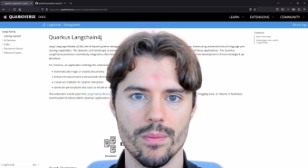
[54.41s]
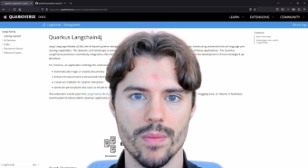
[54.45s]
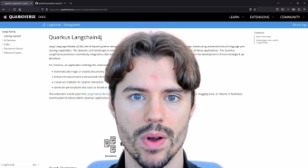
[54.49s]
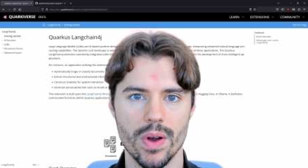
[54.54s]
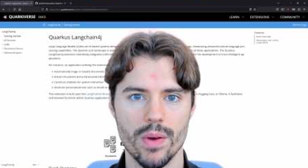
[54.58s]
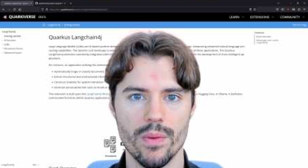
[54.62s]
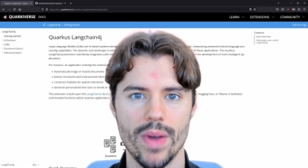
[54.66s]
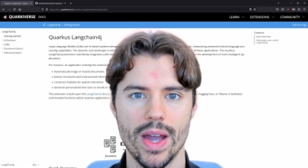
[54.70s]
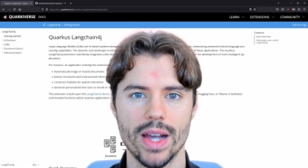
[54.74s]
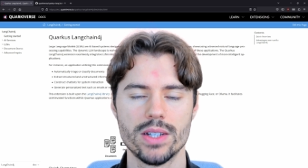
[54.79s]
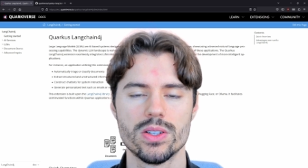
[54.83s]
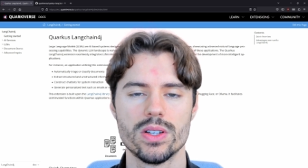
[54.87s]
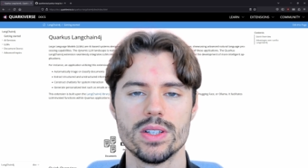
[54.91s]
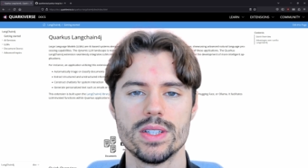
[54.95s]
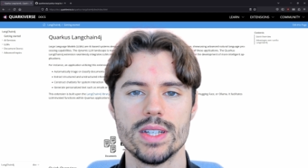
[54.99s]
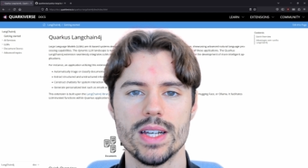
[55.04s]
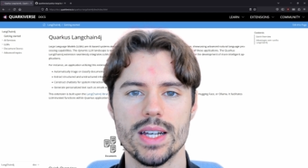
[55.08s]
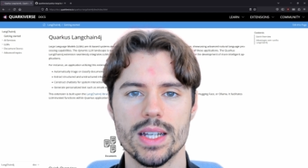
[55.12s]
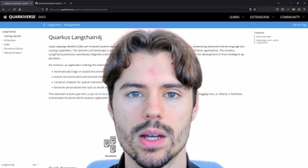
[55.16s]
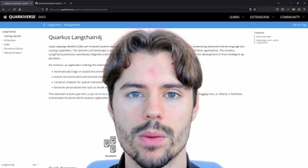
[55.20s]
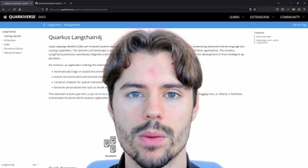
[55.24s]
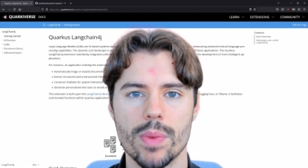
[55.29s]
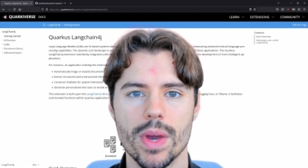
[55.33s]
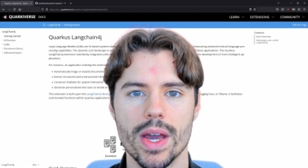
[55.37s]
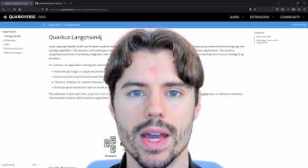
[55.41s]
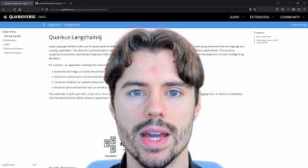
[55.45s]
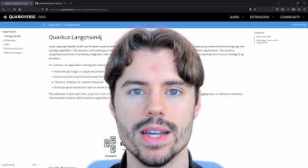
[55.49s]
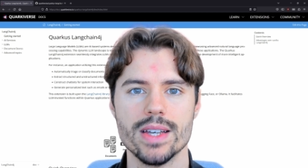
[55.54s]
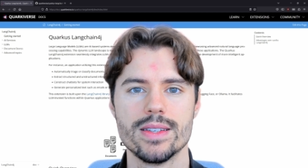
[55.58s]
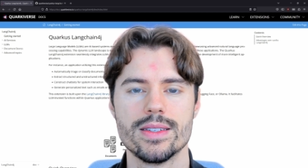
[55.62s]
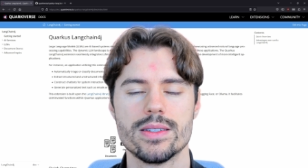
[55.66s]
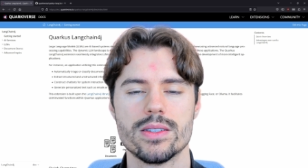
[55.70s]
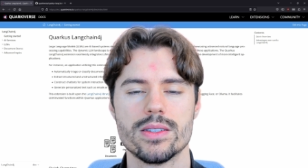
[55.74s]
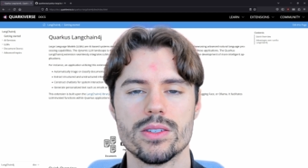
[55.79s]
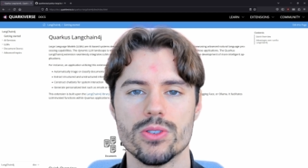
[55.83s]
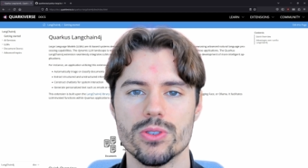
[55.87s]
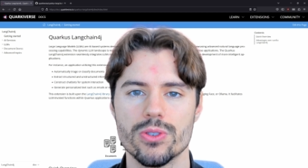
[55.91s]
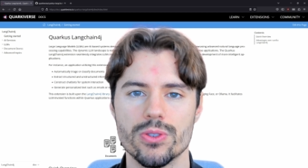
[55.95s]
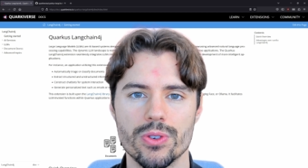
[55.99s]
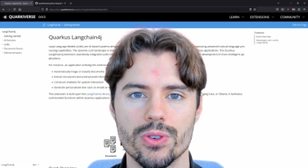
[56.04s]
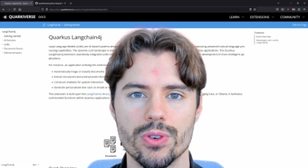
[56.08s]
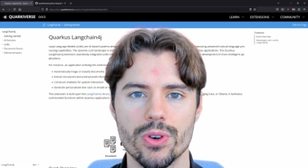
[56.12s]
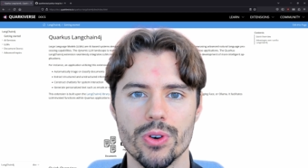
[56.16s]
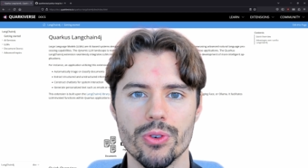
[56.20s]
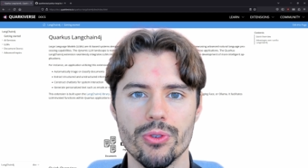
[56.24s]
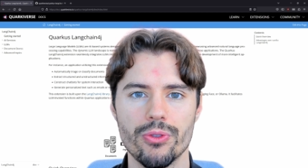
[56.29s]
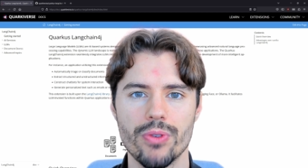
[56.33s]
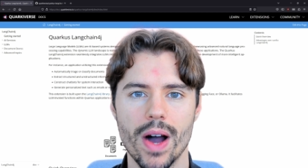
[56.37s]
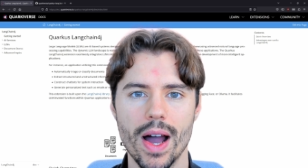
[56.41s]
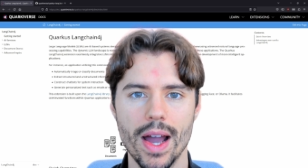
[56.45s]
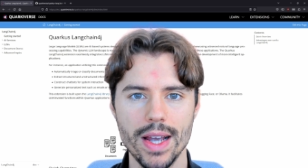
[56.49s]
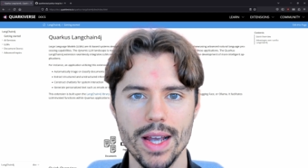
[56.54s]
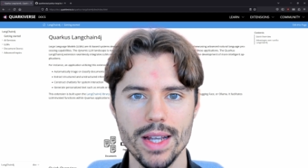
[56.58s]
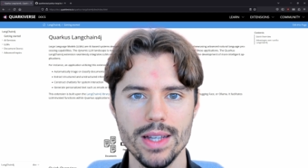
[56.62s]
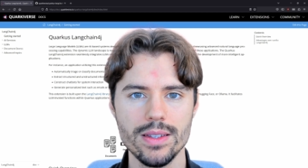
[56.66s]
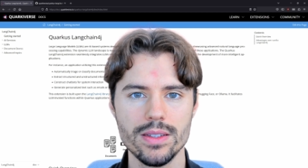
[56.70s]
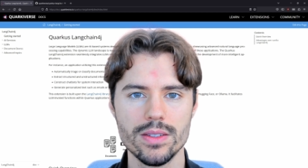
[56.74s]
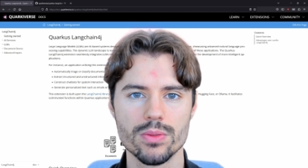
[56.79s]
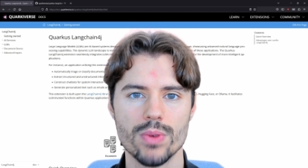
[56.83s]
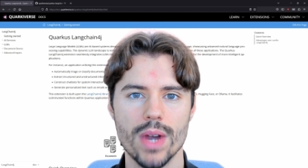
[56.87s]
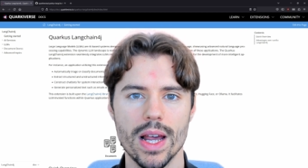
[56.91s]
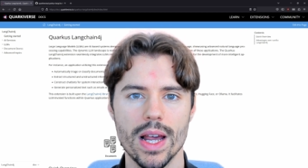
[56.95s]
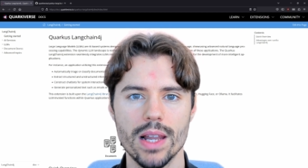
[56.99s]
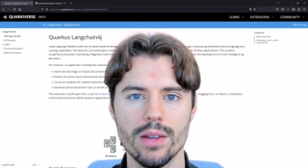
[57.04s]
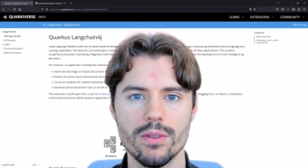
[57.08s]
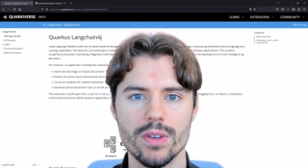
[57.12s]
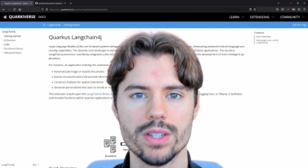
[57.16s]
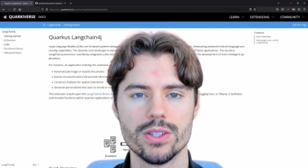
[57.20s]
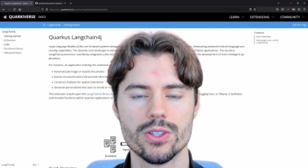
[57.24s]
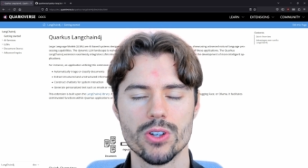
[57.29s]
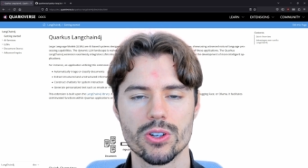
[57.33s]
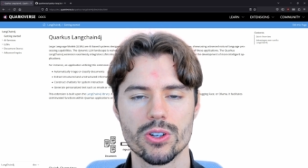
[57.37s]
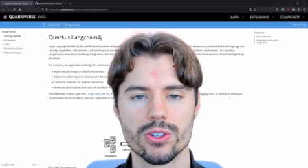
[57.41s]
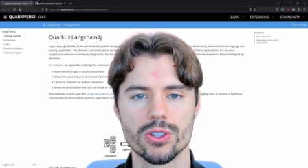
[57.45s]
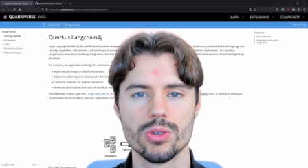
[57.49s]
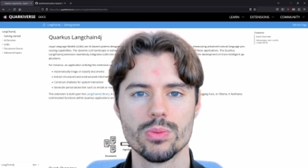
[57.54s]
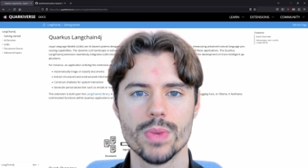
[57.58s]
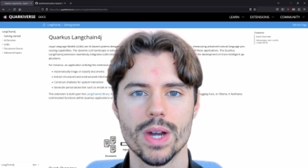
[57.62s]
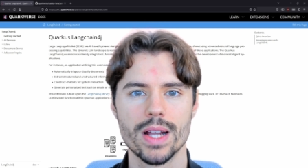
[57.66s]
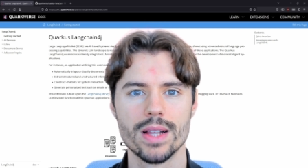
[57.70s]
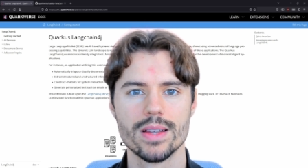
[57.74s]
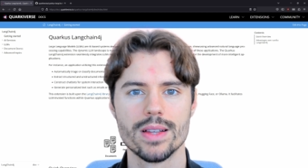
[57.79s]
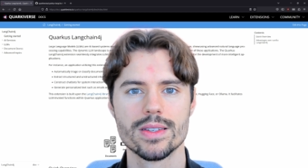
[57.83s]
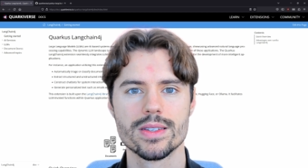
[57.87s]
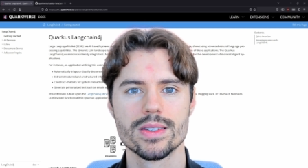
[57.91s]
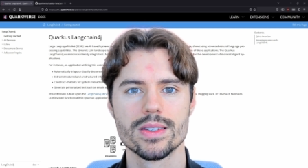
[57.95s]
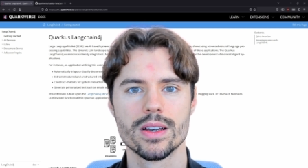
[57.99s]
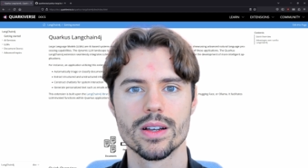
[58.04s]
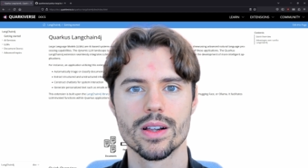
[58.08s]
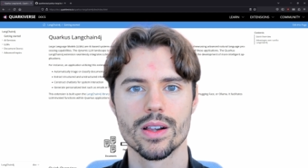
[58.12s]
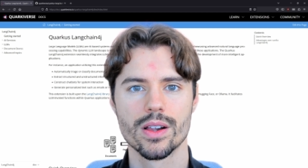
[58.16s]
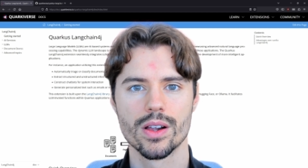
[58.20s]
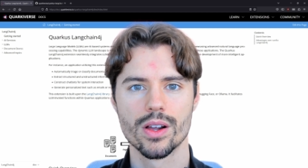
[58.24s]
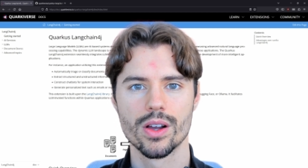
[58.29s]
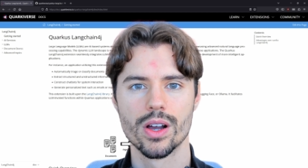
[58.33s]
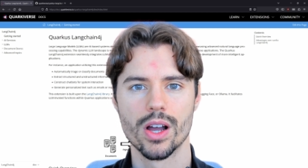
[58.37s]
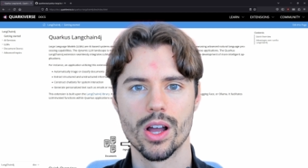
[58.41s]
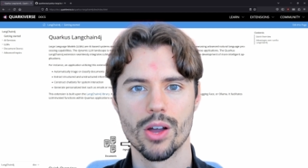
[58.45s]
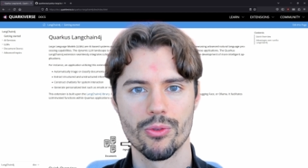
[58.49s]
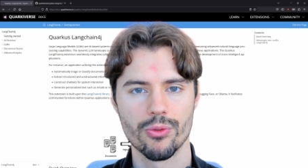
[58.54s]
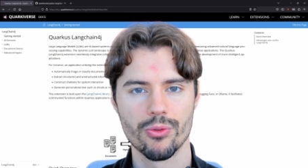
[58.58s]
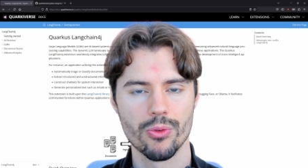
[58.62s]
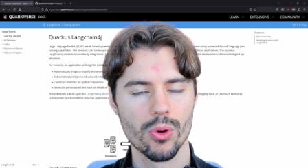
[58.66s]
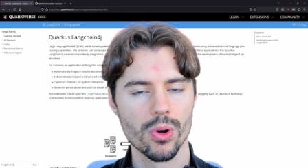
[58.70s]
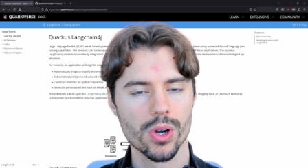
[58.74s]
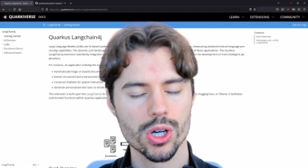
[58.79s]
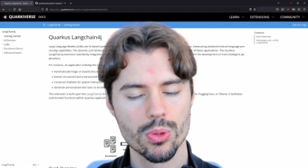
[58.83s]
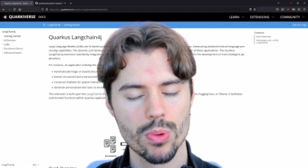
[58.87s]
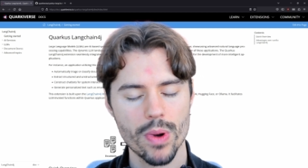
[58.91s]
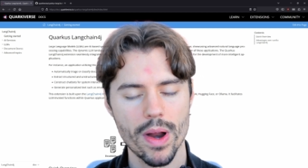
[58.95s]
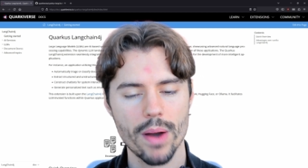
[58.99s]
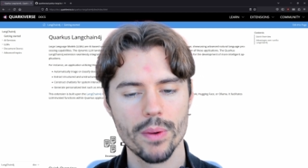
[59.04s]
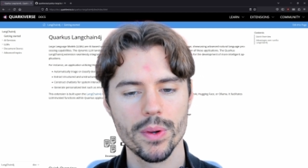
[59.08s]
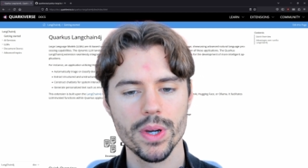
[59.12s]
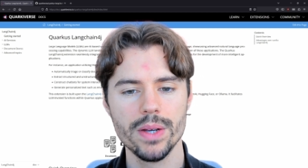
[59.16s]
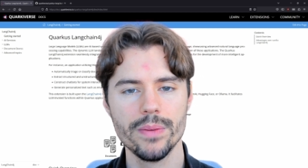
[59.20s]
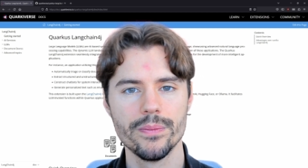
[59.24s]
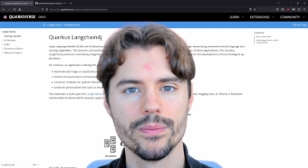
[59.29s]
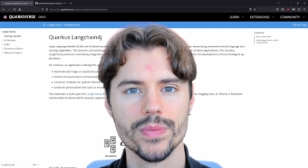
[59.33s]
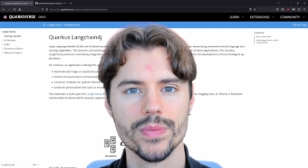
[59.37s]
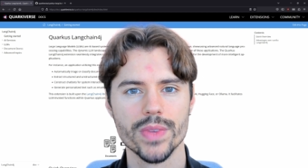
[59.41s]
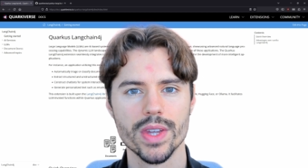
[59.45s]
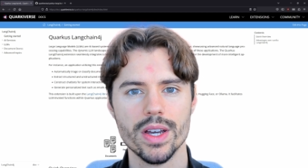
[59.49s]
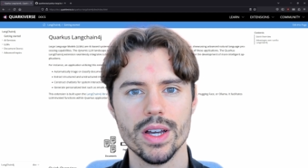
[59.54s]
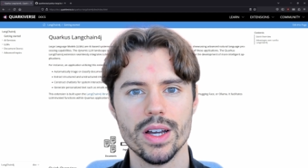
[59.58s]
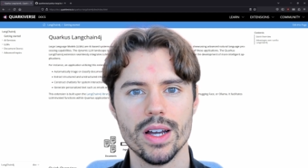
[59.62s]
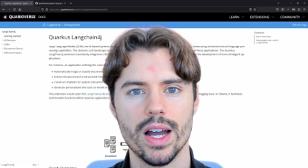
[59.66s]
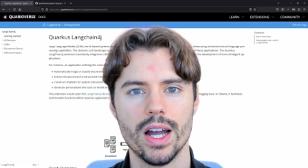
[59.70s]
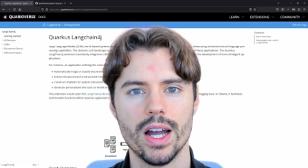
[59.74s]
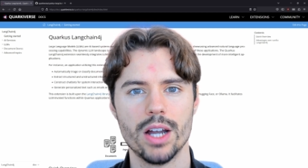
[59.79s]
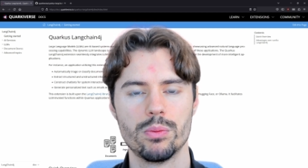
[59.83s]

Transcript: a vector database to find relevant documents uh, for a query and